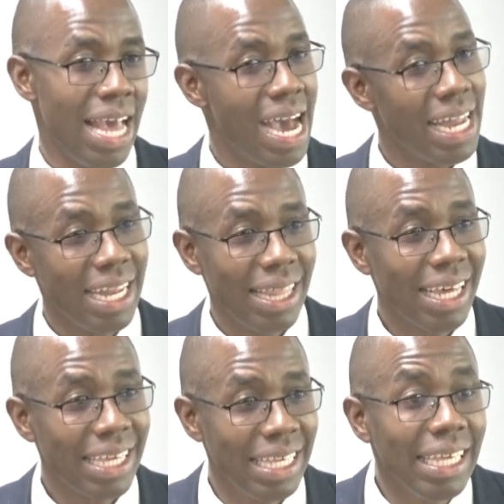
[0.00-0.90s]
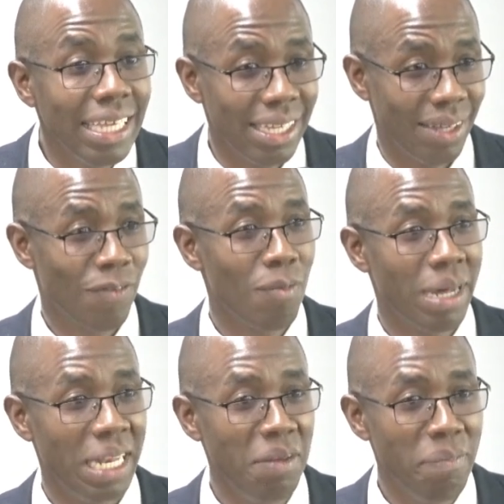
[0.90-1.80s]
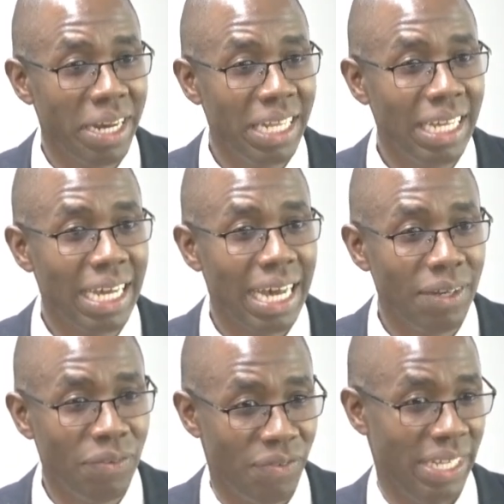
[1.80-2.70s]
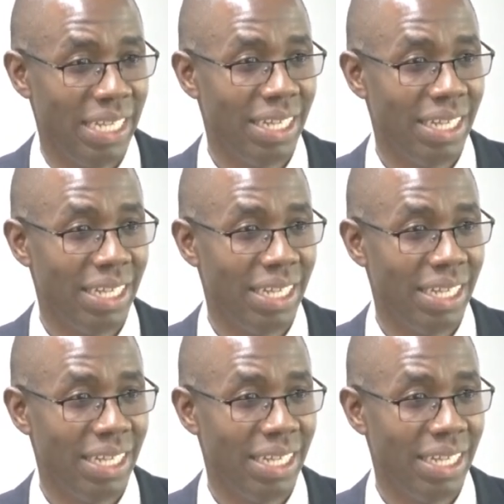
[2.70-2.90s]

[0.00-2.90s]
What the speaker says: another king from a neighboring country